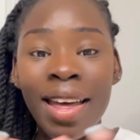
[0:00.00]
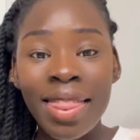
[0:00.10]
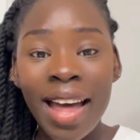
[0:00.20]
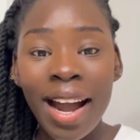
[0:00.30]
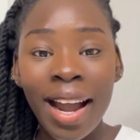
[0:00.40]

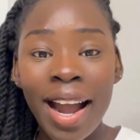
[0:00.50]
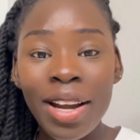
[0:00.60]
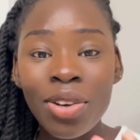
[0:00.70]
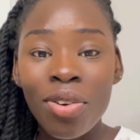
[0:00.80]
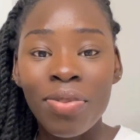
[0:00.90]
that
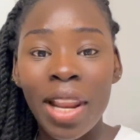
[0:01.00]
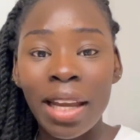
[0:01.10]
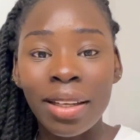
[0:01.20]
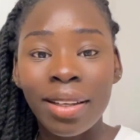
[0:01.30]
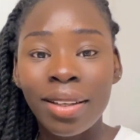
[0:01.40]
kind of
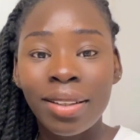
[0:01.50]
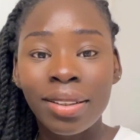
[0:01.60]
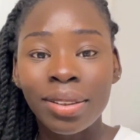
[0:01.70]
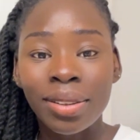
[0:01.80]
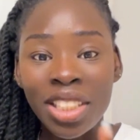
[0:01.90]
like
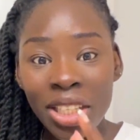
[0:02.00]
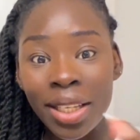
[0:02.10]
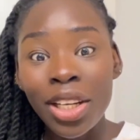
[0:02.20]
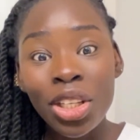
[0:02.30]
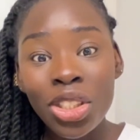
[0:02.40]

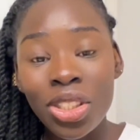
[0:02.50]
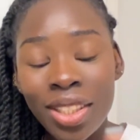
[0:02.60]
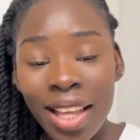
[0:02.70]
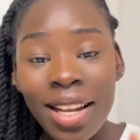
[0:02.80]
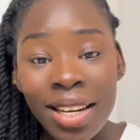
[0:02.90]

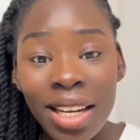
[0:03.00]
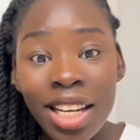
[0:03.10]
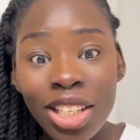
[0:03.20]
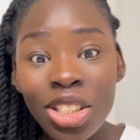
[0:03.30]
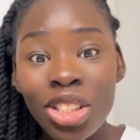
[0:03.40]

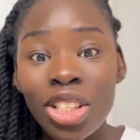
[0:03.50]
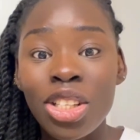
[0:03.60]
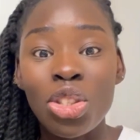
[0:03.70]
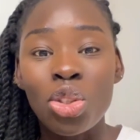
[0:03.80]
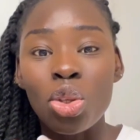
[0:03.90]

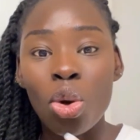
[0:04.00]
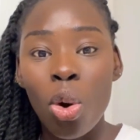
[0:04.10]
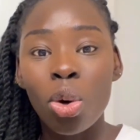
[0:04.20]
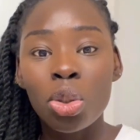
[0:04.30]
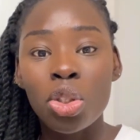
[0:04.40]
niche is
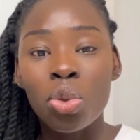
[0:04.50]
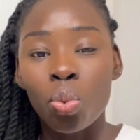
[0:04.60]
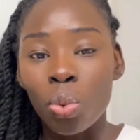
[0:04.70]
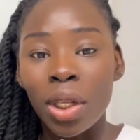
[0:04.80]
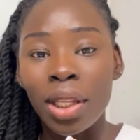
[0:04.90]
not
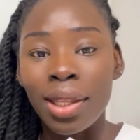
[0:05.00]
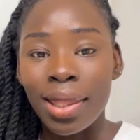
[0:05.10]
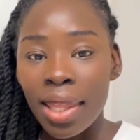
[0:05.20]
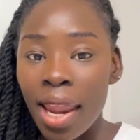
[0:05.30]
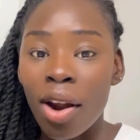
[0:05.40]

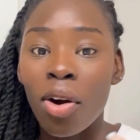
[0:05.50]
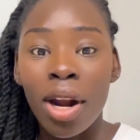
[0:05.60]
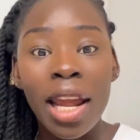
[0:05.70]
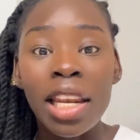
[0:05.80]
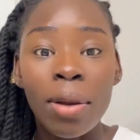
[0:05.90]
really
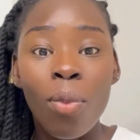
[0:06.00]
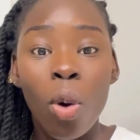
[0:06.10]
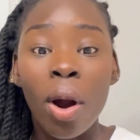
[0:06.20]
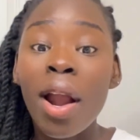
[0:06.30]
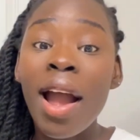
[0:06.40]
there
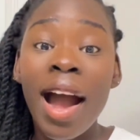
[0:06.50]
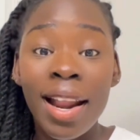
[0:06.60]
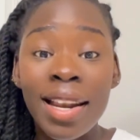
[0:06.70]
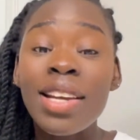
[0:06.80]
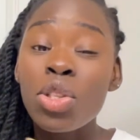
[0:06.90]
anymore,
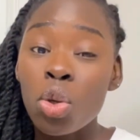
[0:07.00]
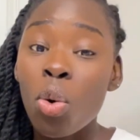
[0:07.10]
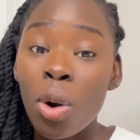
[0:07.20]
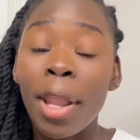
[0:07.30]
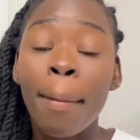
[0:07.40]
unless
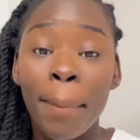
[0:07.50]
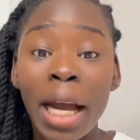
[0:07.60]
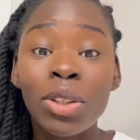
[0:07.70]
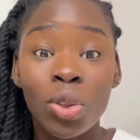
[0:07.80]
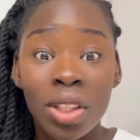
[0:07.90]
you're going
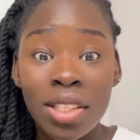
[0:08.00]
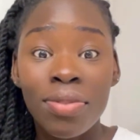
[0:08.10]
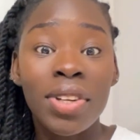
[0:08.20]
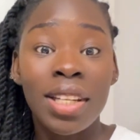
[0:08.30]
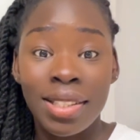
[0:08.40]
back to these
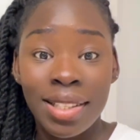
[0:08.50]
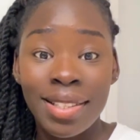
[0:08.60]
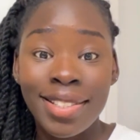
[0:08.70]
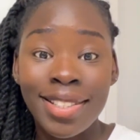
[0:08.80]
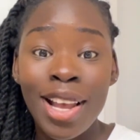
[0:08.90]

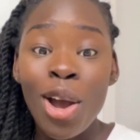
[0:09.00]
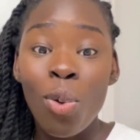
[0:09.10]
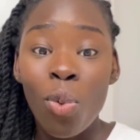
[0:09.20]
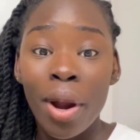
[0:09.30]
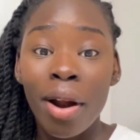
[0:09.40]
villages
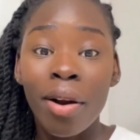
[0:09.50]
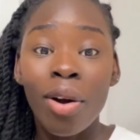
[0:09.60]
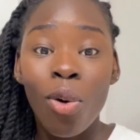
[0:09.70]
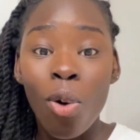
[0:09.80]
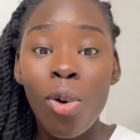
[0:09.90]

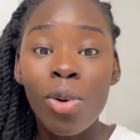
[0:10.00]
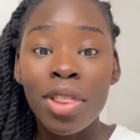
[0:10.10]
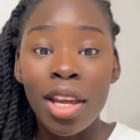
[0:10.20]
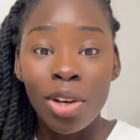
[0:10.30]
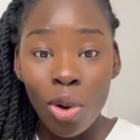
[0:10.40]
where all
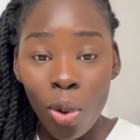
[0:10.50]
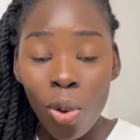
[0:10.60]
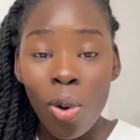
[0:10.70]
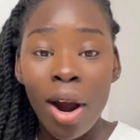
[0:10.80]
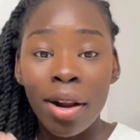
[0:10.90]
they
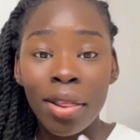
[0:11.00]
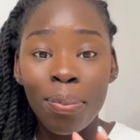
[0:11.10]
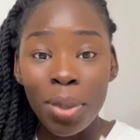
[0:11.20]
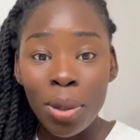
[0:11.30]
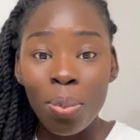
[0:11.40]
know are the
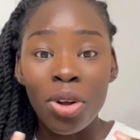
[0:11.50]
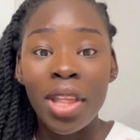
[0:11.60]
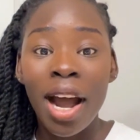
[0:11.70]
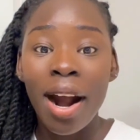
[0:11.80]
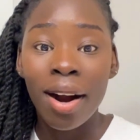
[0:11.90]
people
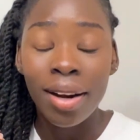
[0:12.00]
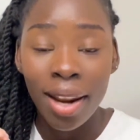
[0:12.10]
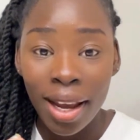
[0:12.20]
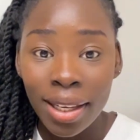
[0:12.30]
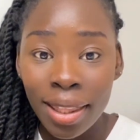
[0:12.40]
that are
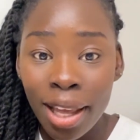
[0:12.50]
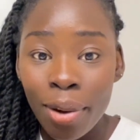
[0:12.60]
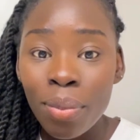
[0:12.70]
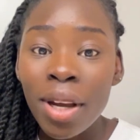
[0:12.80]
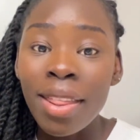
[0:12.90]
like
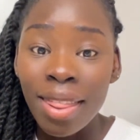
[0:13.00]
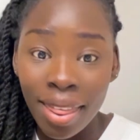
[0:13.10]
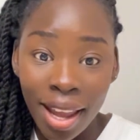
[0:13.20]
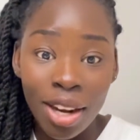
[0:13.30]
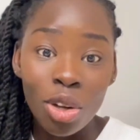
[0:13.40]
them.
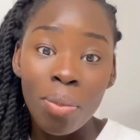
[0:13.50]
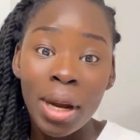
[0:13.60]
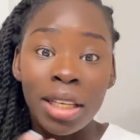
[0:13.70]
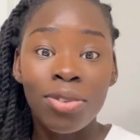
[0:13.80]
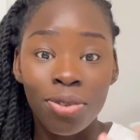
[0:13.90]
Then you
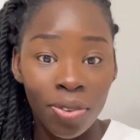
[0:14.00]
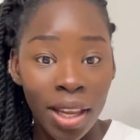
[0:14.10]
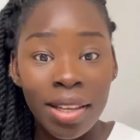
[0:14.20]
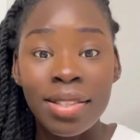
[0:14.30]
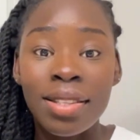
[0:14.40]
might
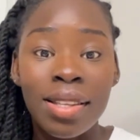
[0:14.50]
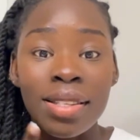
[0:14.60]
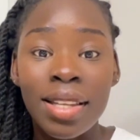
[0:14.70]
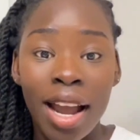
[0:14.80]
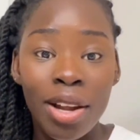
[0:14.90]
face
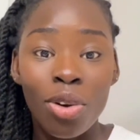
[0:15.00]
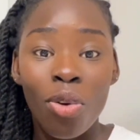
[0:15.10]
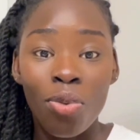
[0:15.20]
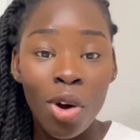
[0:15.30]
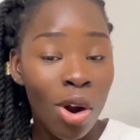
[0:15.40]
this kind
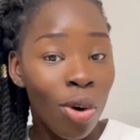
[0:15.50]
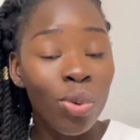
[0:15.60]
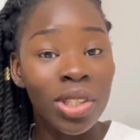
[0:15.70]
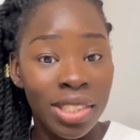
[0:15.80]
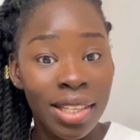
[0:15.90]
of
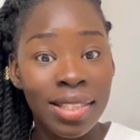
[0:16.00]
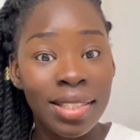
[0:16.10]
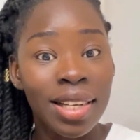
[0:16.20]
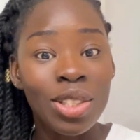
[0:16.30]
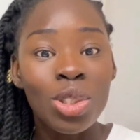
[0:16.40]

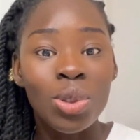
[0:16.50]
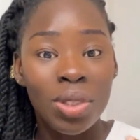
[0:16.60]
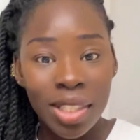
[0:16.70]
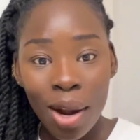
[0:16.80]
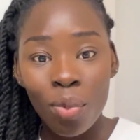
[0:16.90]
resistance to
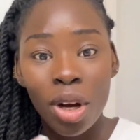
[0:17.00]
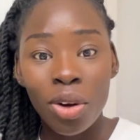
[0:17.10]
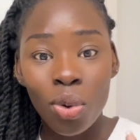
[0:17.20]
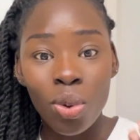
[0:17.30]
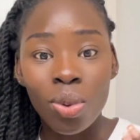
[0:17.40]

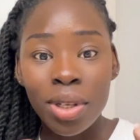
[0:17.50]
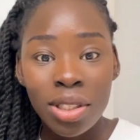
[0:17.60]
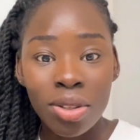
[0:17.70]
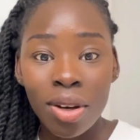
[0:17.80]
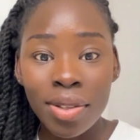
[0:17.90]
someone who
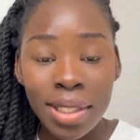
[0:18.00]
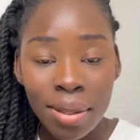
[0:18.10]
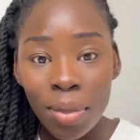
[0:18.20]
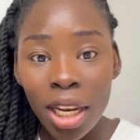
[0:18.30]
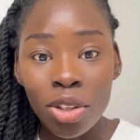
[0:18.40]
is not
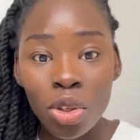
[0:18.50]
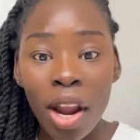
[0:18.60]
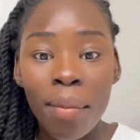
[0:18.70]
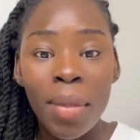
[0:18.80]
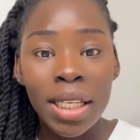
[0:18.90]
similar
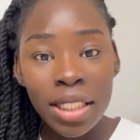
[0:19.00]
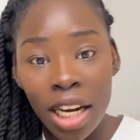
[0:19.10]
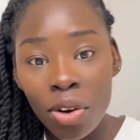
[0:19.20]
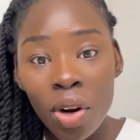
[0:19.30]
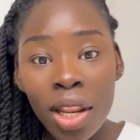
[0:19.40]
tribe. But
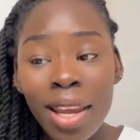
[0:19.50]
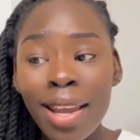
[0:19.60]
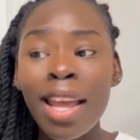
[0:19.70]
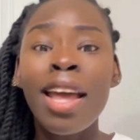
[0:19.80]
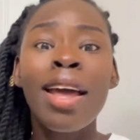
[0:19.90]

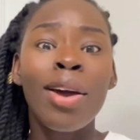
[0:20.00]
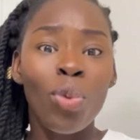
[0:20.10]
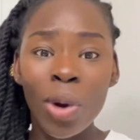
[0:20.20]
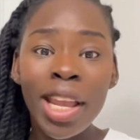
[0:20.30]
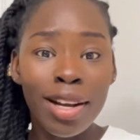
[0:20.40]
generally,
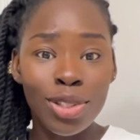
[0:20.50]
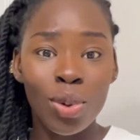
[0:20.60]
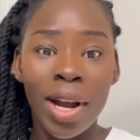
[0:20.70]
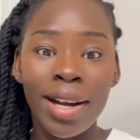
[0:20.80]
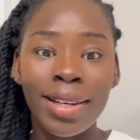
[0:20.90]
we as
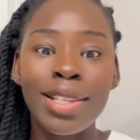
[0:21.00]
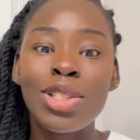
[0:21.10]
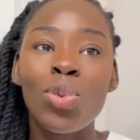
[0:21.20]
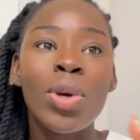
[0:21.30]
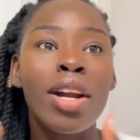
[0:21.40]

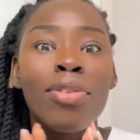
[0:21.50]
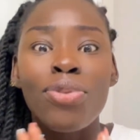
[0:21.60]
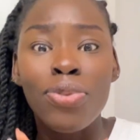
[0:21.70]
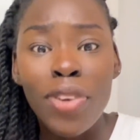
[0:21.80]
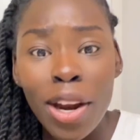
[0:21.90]
Ugandans, we are
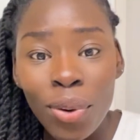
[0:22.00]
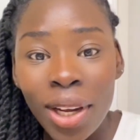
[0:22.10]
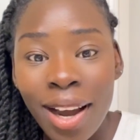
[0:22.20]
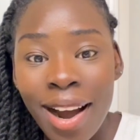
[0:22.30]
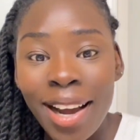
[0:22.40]

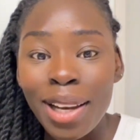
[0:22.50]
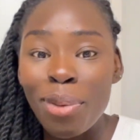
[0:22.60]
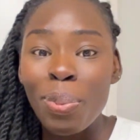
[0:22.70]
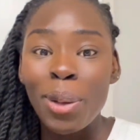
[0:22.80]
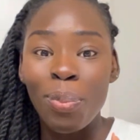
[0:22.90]
very
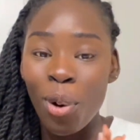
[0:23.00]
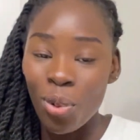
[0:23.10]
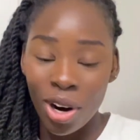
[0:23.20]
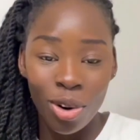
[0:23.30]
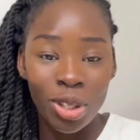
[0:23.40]
kind
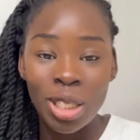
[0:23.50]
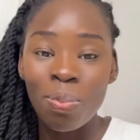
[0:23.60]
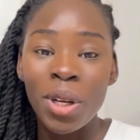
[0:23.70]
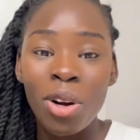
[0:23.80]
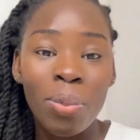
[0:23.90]
people, we're
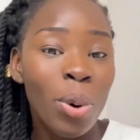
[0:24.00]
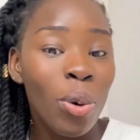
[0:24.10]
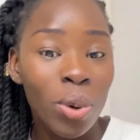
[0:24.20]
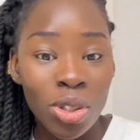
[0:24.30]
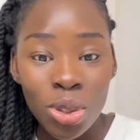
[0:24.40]

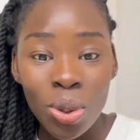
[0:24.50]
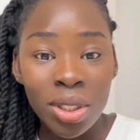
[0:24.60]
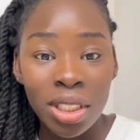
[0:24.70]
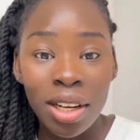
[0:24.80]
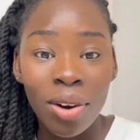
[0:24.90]
hospitable, we're
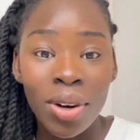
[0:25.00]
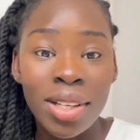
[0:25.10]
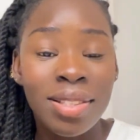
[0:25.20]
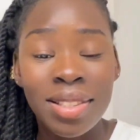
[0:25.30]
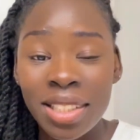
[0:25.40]
so
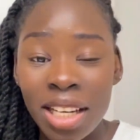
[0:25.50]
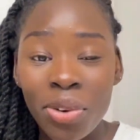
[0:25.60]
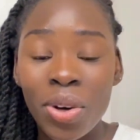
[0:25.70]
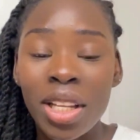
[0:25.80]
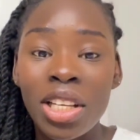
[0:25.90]
generous.
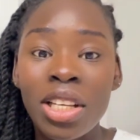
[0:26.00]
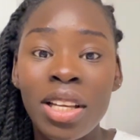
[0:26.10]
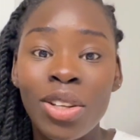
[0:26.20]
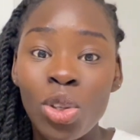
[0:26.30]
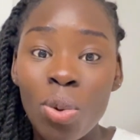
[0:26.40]

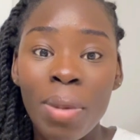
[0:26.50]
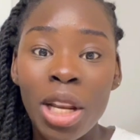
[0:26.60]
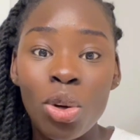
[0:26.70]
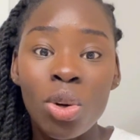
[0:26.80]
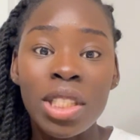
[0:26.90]
Generally, you
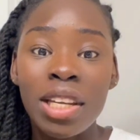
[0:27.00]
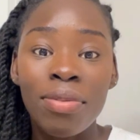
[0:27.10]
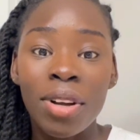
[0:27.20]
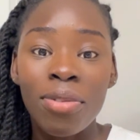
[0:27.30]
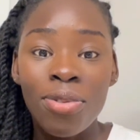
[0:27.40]
might not
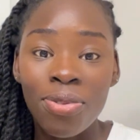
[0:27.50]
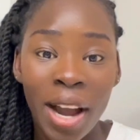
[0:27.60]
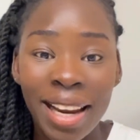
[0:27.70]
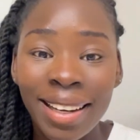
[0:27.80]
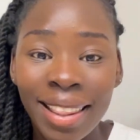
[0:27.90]
even
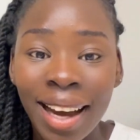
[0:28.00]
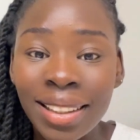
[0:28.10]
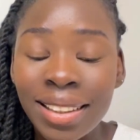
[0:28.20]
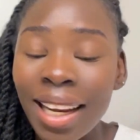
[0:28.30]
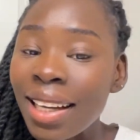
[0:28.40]
find
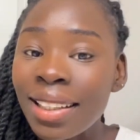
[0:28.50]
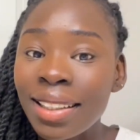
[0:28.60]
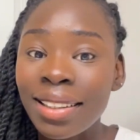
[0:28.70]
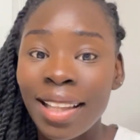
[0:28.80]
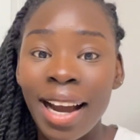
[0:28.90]
that,
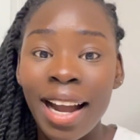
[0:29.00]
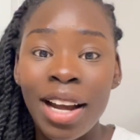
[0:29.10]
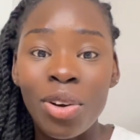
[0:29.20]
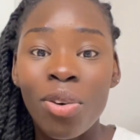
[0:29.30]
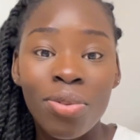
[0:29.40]
like, that
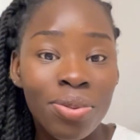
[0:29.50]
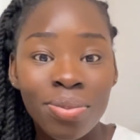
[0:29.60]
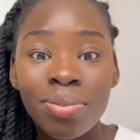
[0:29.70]
kind of